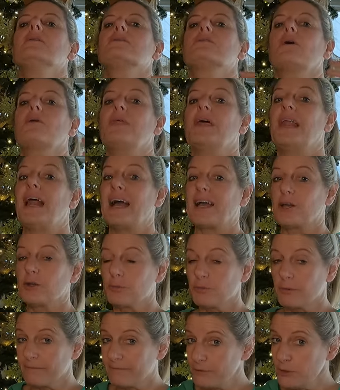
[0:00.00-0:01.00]
so that I
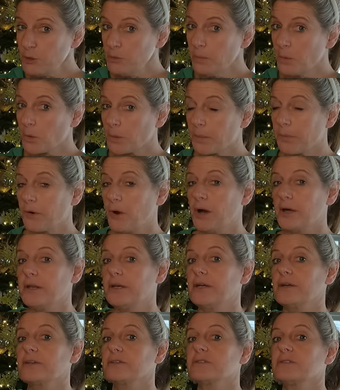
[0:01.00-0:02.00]
can review more
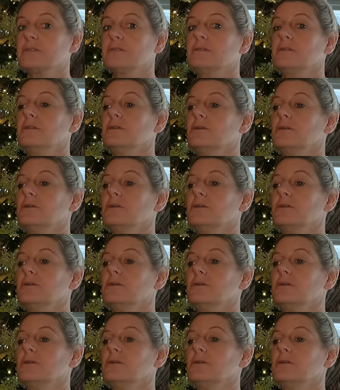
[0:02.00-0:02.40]
products,